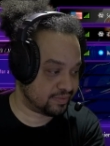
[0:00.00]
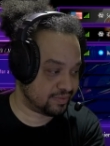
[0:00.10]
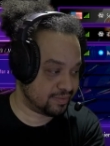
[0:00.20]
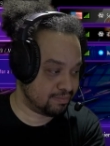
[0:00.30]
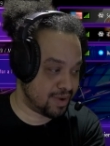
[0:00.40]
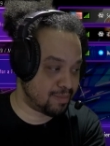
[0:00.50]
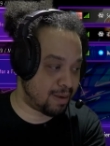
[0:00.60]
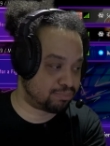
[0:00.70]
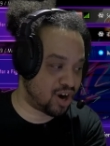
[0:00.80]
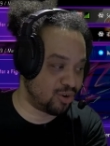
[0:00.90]
But I'm
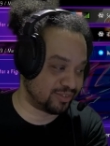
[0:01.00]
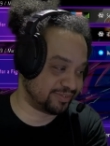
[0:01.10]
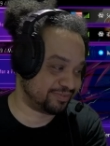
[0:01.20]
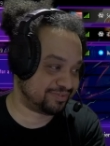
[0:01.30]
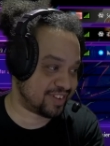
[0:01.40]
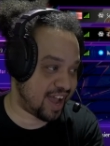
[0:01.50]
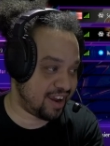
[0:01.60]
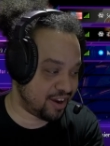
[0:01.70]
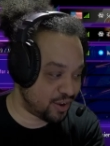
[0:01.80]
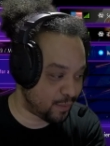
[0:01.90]
broke. I
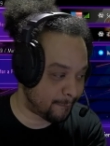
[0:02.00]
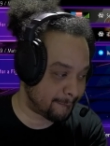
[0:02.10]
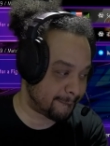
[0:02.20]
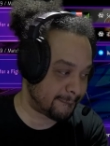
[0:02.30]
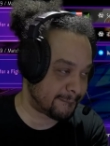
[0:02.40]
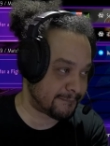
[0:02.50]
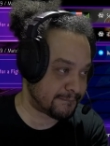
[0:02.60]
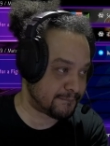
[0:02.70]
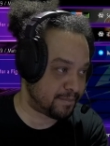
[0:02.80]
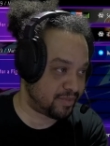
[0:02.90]
hear you.
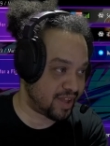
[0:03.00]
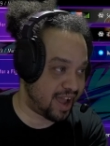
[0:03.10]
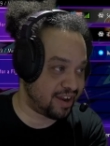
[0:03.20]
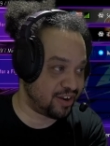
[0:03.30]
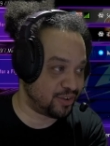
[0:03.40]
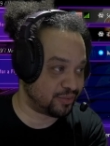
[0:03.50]
I hear you.